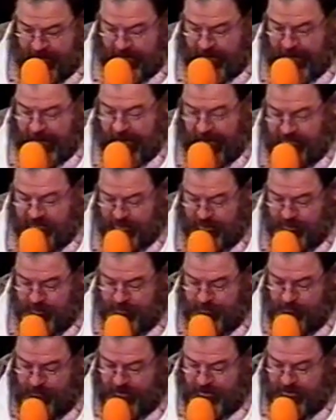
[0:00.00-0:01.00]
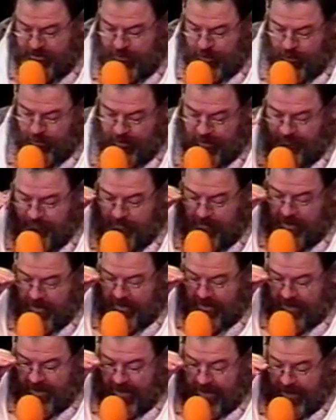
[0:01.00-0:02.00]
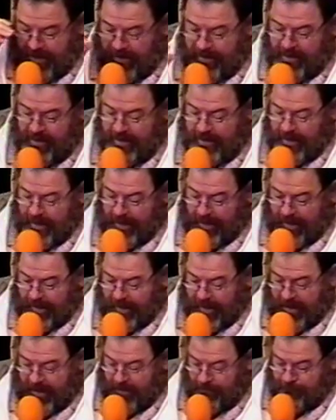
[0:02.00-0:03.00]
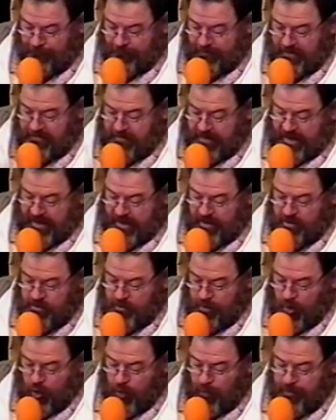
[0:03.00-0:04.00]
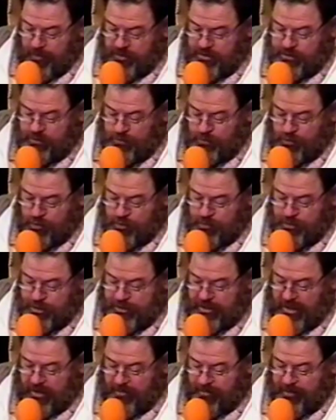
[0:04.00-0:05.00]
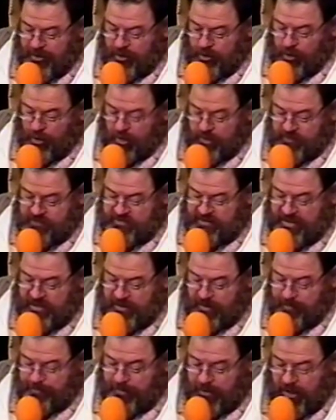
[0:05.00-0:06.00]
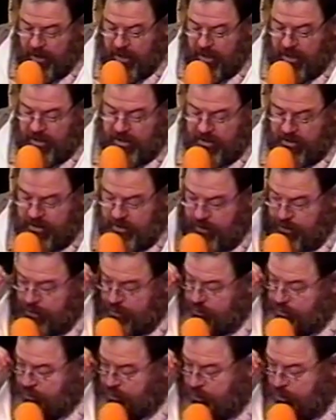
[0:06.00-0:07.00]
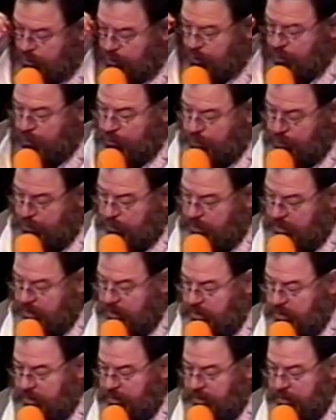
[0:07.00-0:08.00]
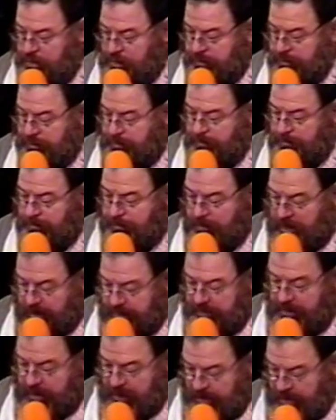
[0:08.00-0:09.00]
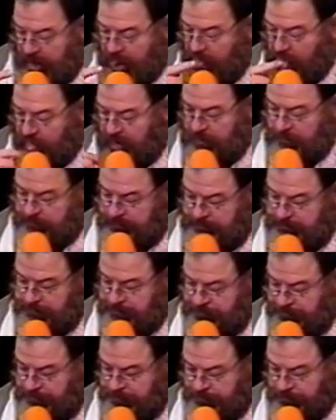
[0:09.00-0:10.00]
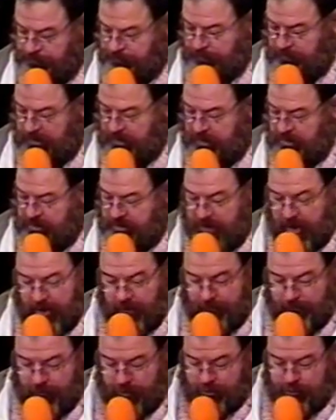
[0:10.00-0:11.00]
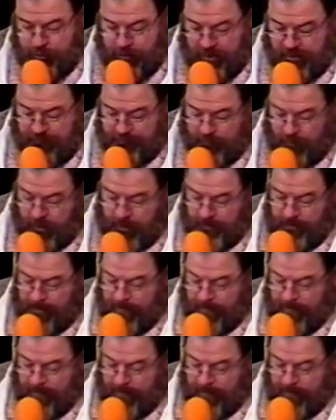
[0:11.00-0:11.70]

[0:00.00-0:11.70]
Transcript: as it has been written in the Torah of Maria, every male who opens the womb shall be called set apart to Maria. Maria. Now verse 24.